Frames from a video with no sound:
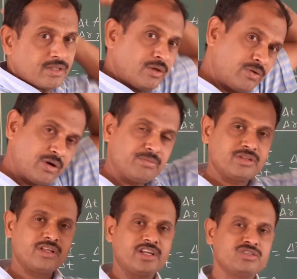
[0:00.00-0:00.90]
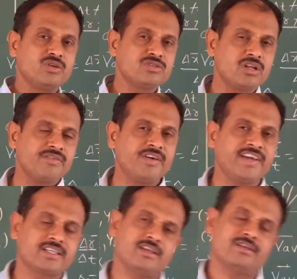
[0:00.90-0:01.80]
Now come to the resolution of a
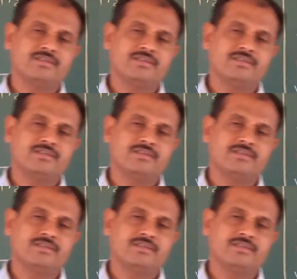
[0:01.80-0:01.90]
vector.